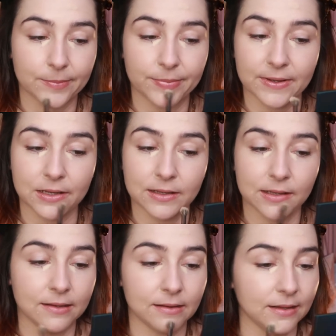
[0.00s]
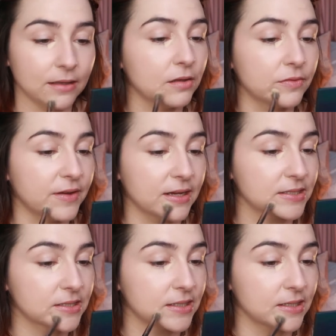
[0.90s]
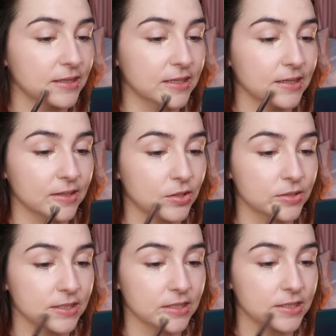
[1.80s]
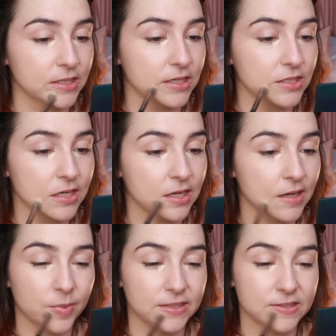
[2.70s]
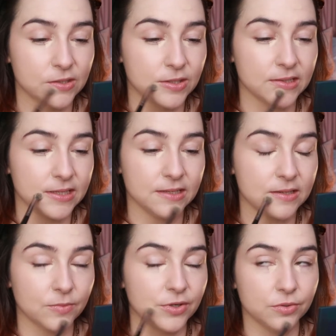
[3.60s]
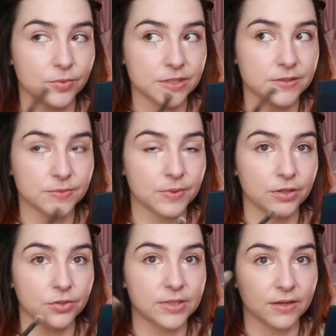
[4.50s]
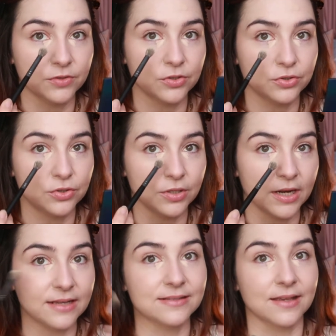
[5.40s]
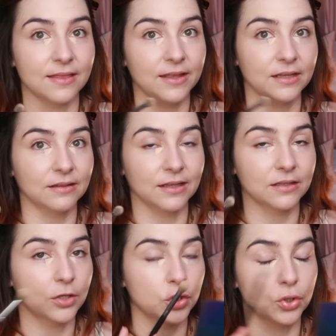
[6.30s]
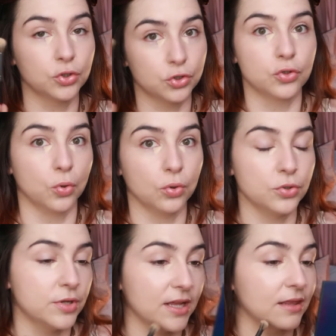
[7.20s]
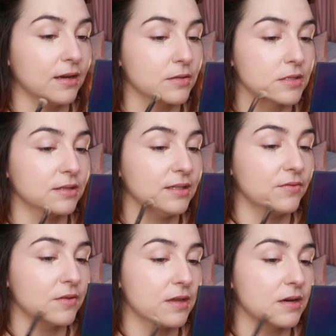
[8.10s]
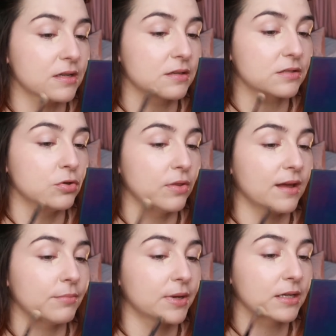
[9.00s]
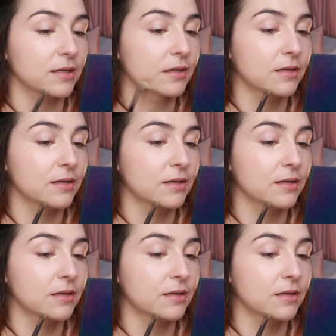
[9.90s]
but a little faster than the Glossy Stretch. But it's not like one of the ones where you would have to do your eyes and then like don't go and do anything else and leave it there. It's not that bad.